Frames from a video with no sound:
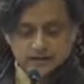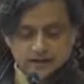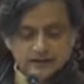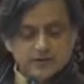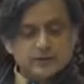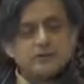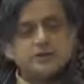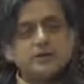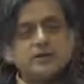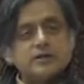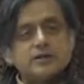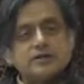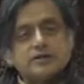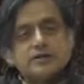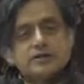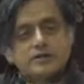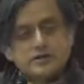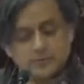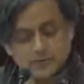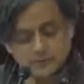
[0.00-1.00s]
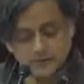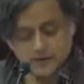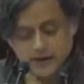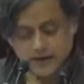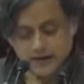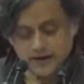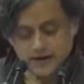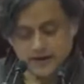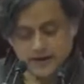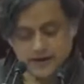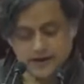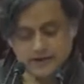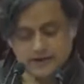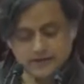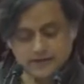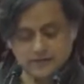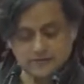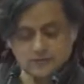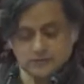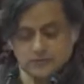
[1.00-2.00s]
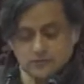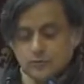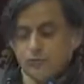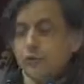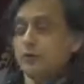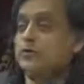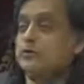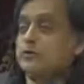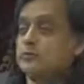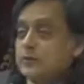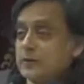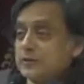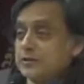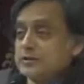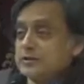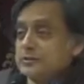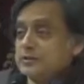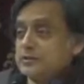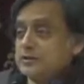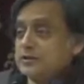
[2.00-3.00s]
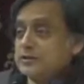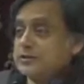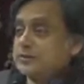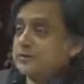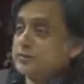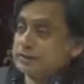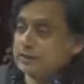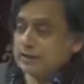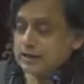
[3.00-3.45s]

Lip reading: The British system, on the other hand, gives you more responsibility but